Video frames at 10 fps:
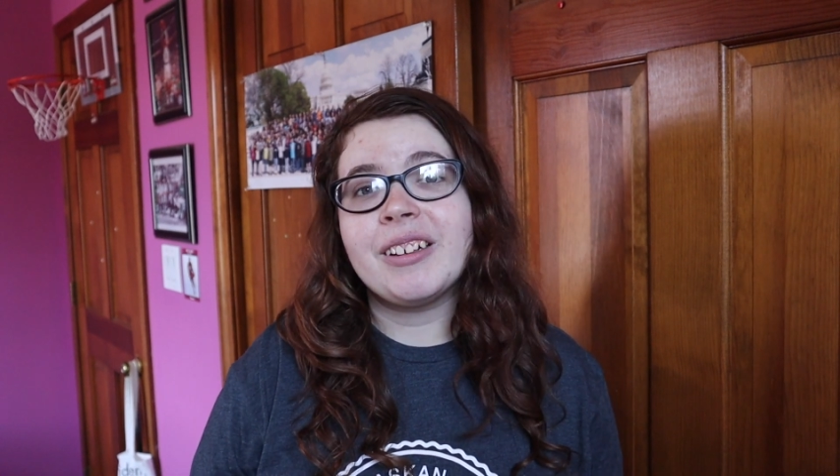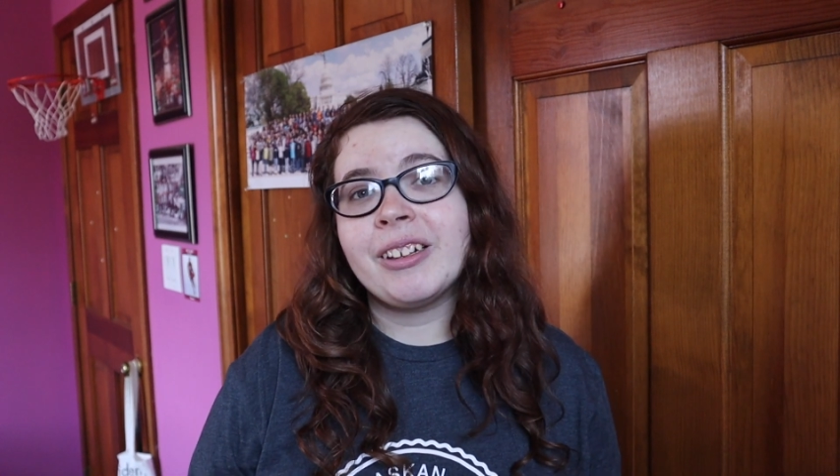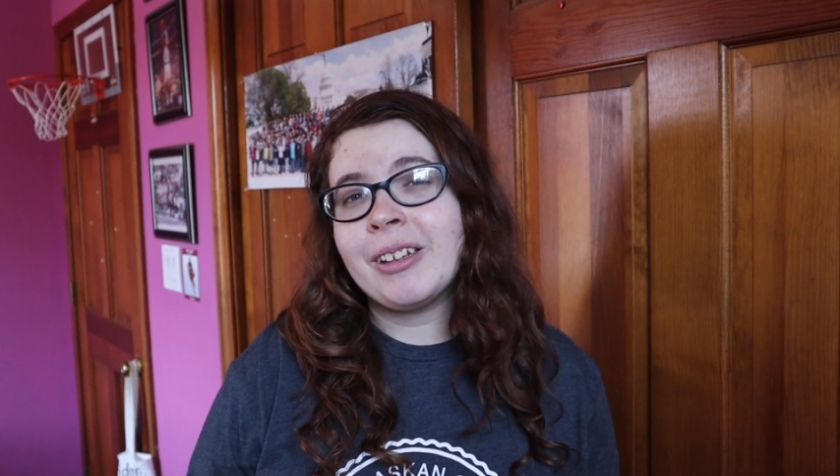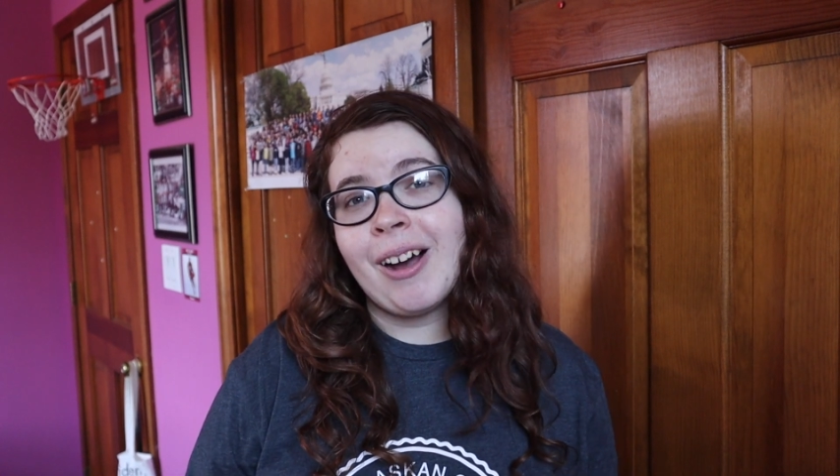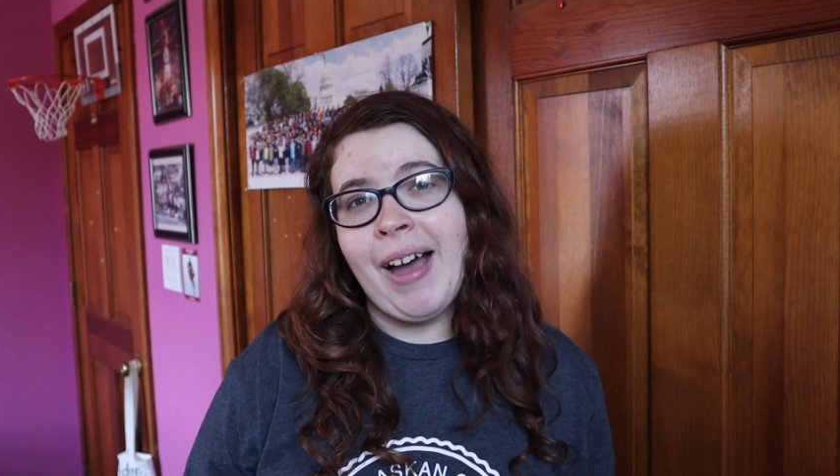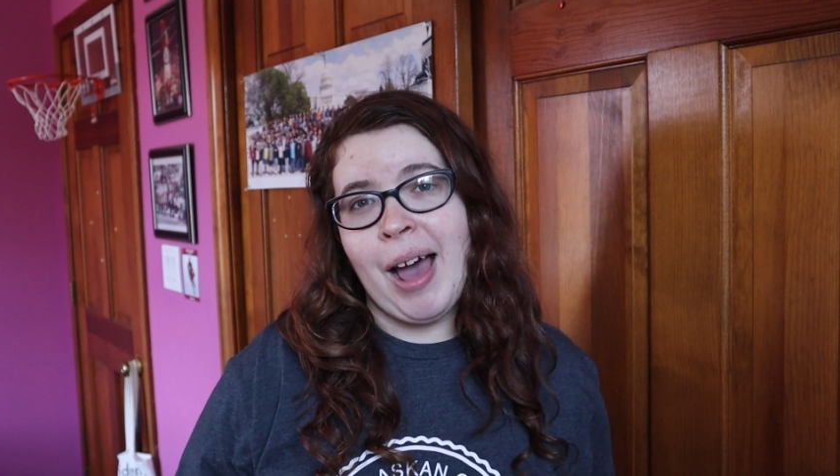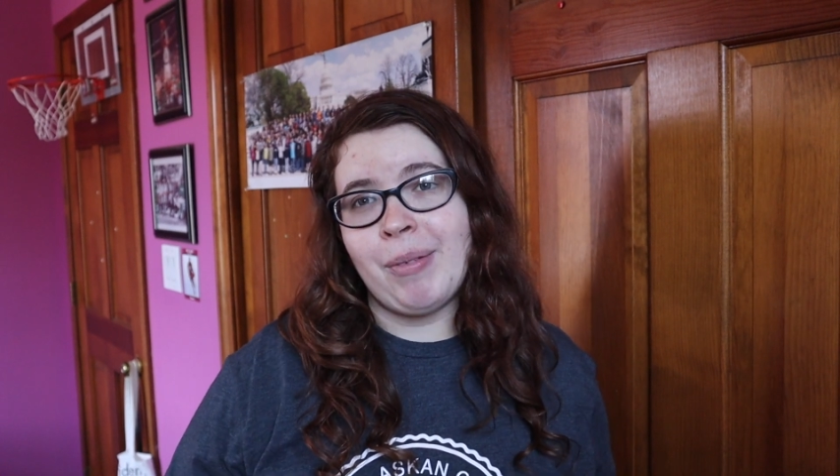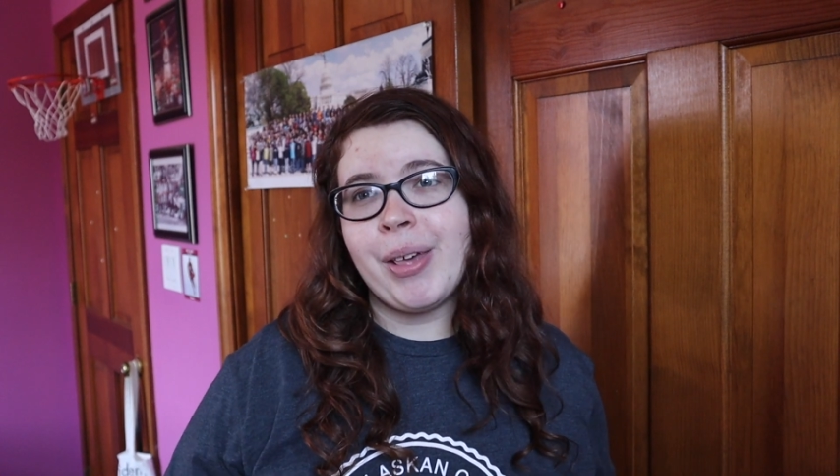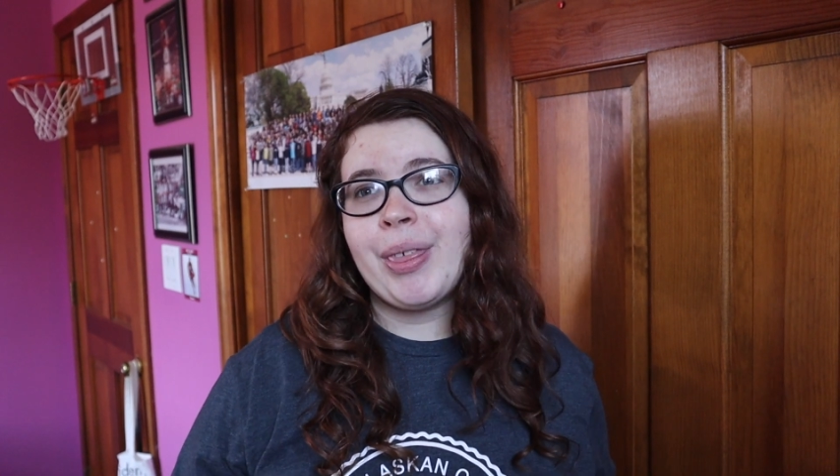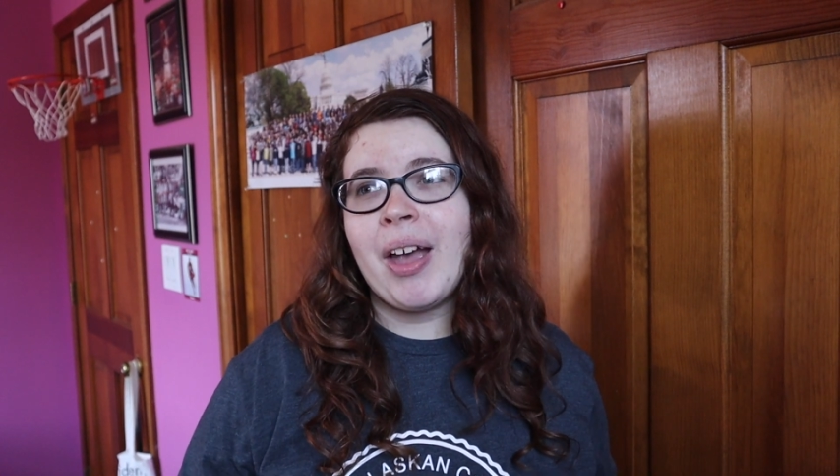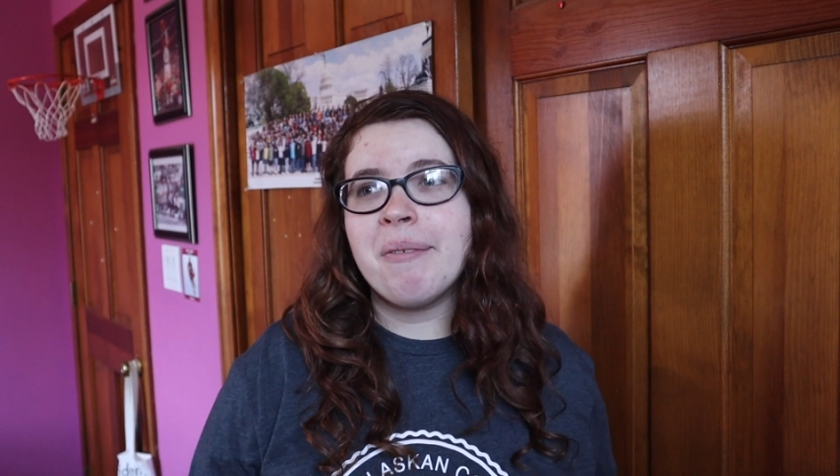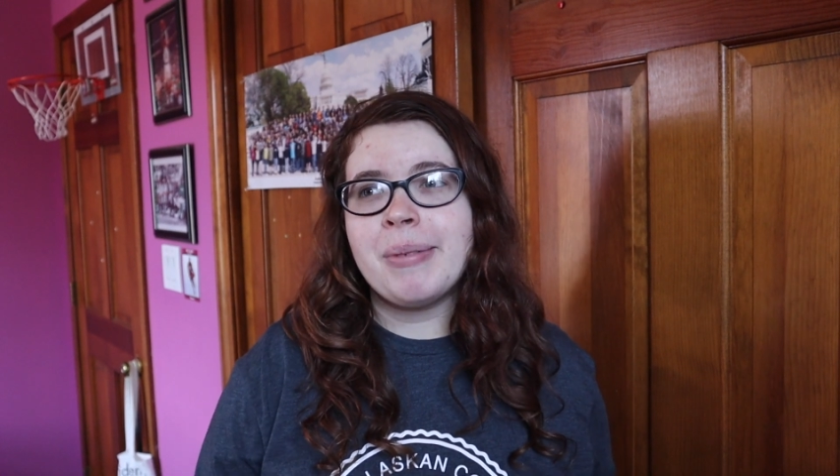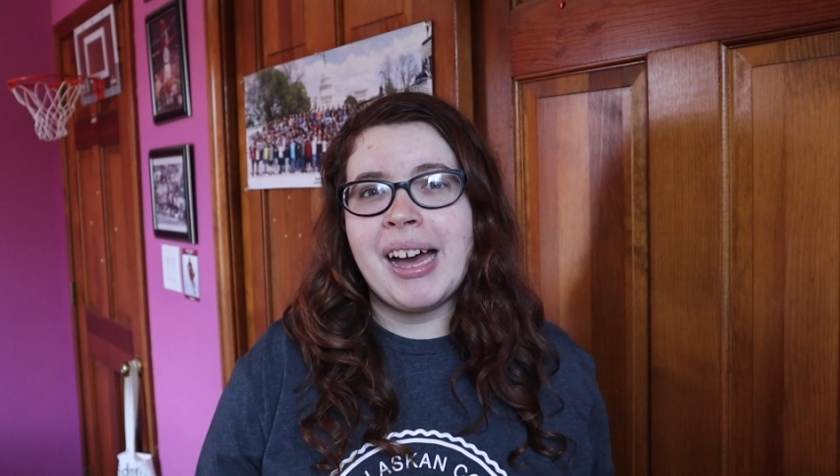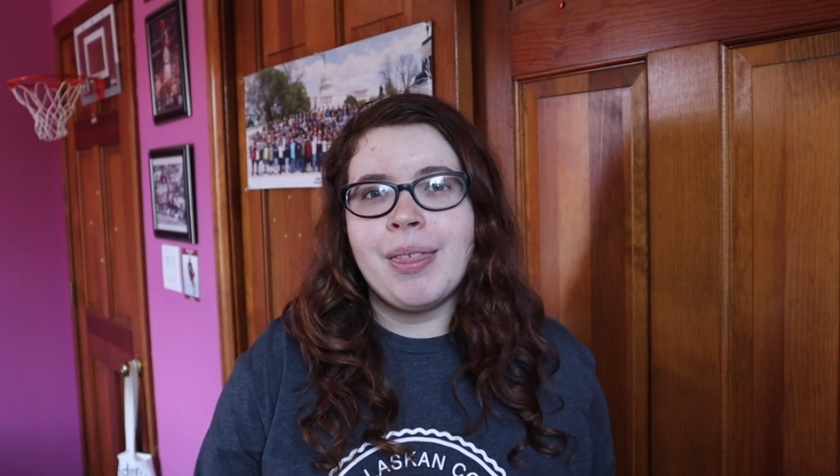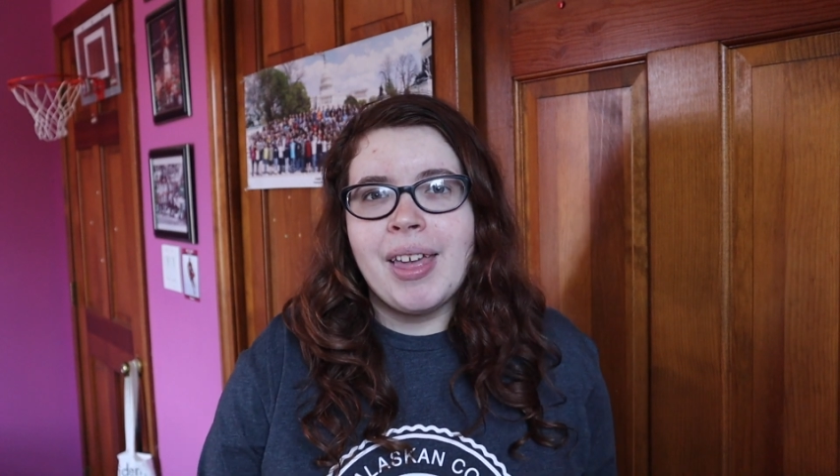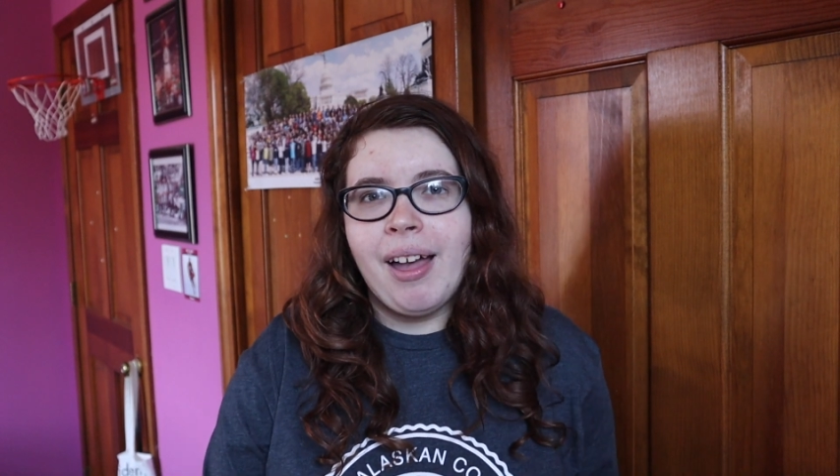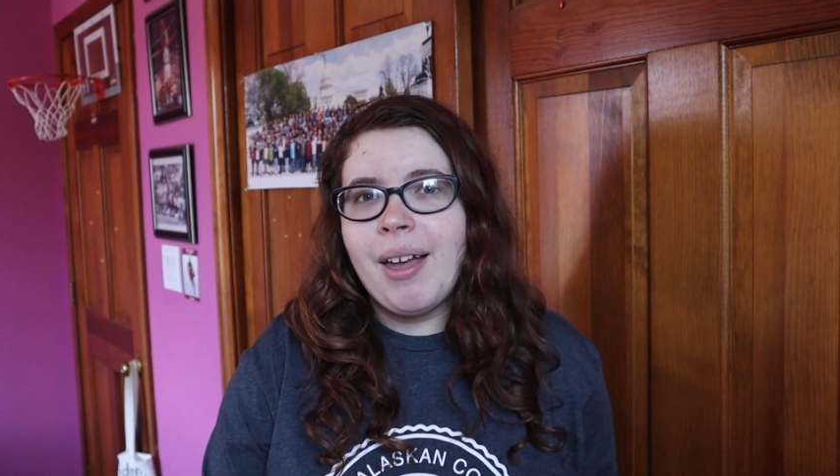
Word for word: you know, everything, but I think